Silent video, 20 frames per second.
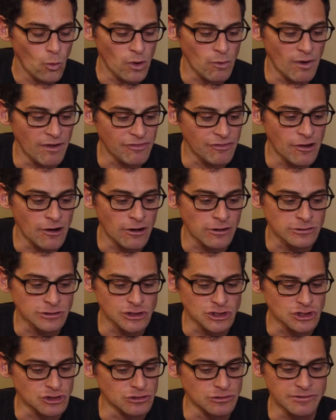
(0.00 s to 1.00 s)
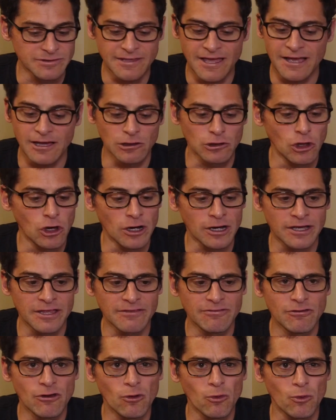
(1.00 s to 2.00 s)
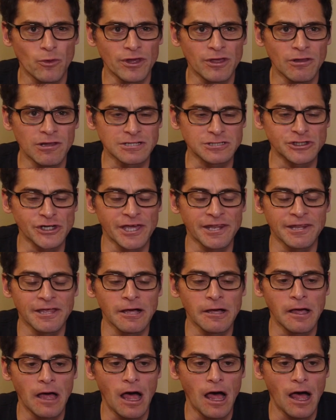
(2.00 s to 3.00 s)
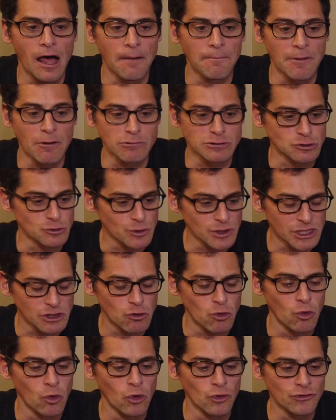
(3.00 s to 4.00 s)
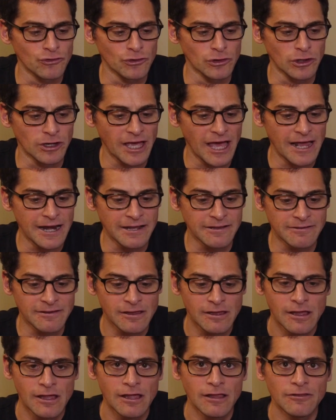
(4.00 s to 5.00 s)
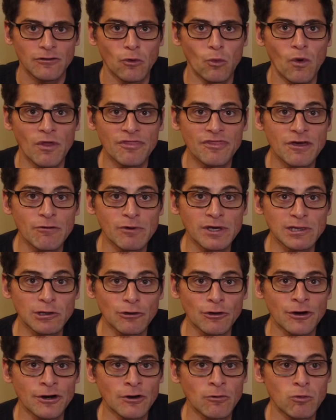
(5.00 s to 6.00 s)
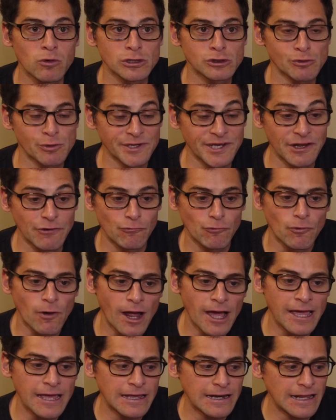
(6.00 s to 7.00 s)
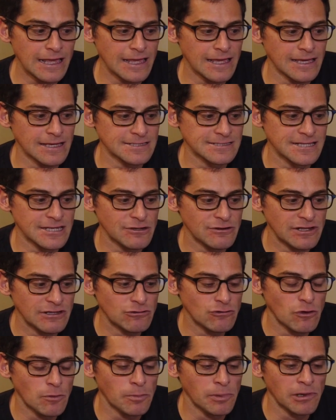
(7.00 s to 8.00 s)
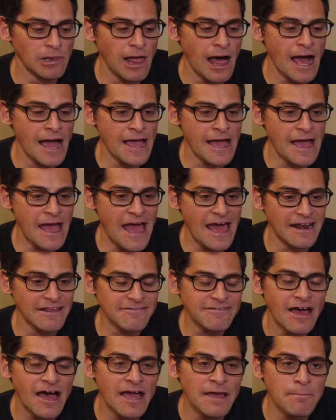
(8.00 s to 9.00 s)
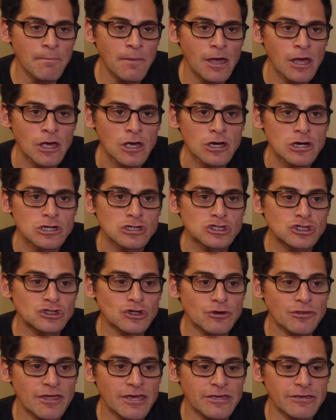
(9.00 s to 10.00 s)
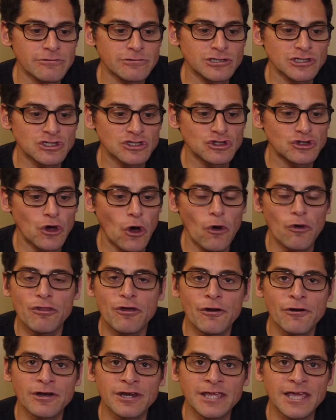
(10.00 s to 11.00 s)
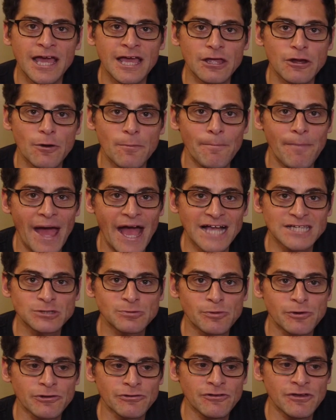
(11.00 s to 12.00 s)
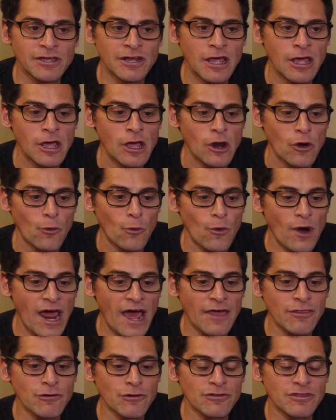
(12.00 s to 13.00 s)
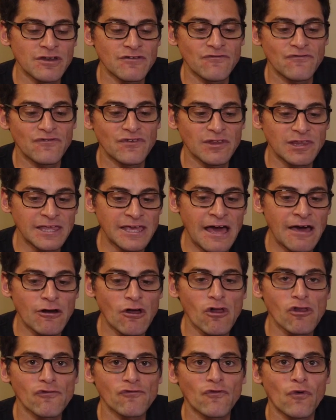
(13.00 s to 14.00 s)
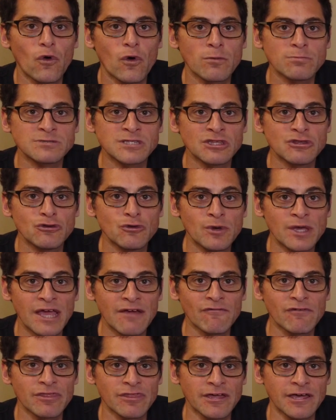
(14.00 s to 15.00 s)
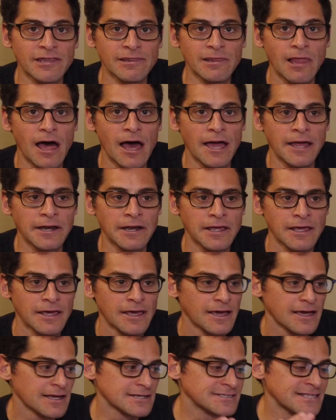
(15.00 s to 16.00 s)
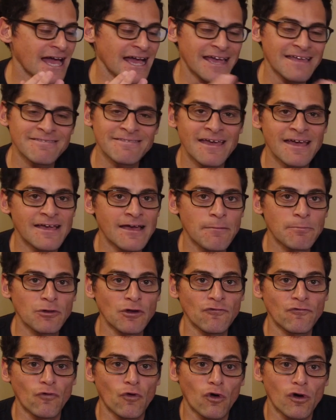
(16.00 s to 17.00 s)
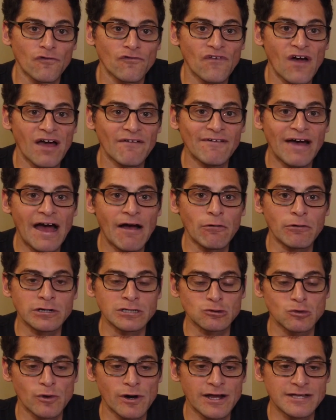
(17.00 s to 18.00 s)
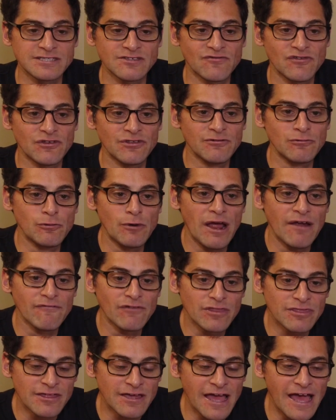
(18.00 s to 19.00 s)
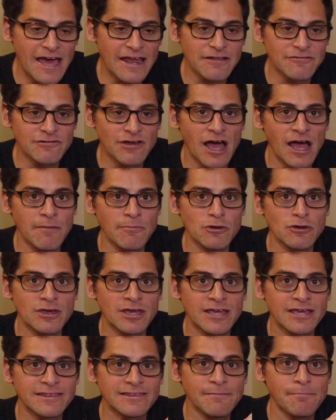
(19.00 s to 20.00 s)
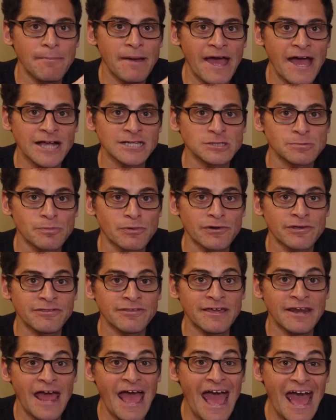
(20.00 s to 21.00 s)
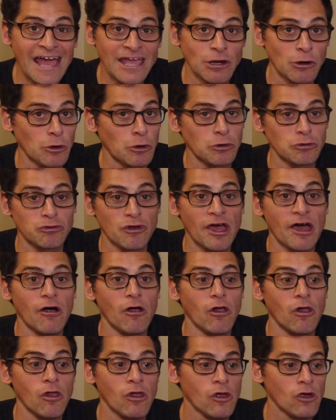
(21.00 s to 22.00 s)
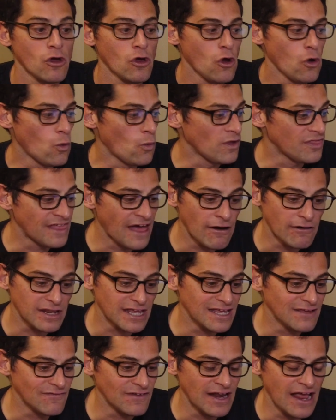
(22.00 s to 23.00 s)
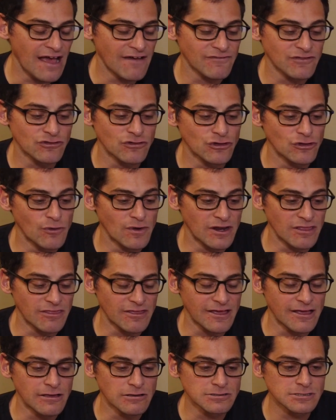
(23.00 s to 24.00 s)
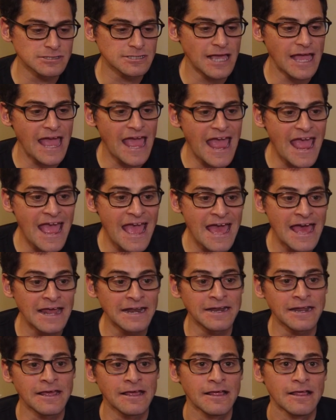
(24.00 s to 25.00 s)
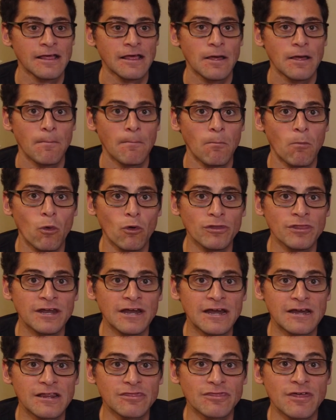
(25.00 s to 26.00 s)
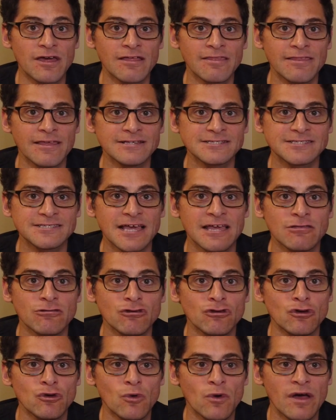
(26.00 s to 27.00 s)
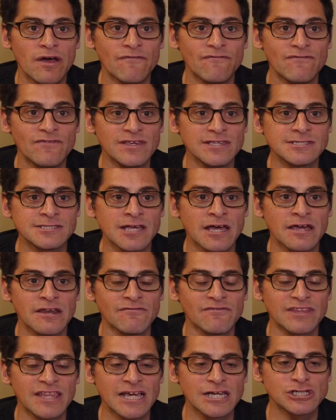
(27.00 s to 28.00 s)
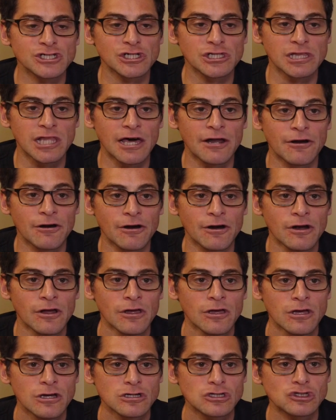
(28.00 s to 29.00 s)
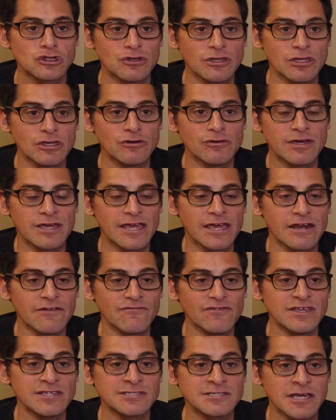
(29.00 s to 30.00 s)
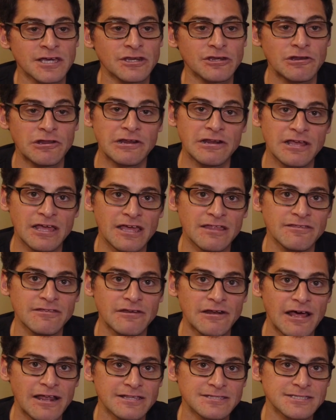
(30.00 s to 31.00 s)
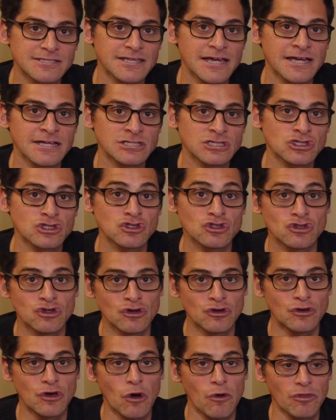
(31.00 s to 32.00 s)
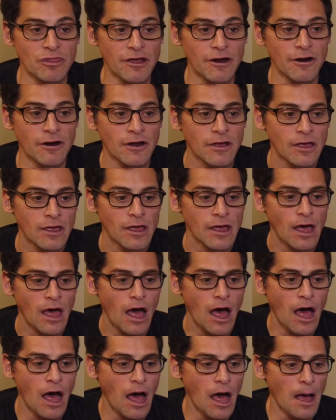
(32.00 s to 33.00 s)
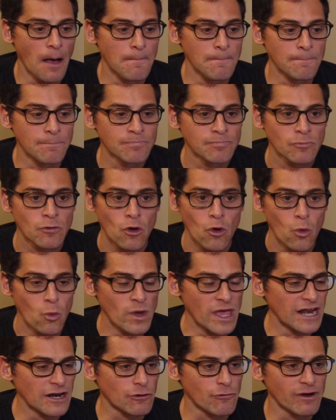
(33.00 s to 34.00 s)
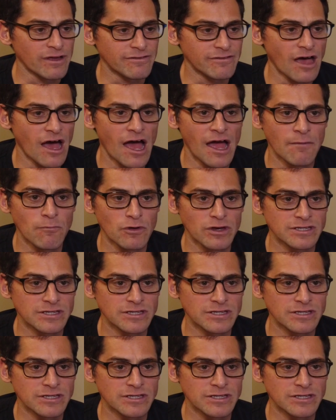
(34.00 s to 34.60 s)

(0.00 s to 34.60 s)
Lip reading: We went there just to take a look, no real agenda. It was really cool to look at it. The one thing we learned, which we did right, is that you need to apply ahead of time so that you just go there and get your badge printed rather than filling out all the forms and doing everything in line, because that can take up to 4 or 5 hours, whereas if you do everything ahead of time, you can get the badge printed at your hotel without even having to do anything else. And more than anything, they send you a visa invitation letter so that you can get a visa in the United States to go there. We had a great time.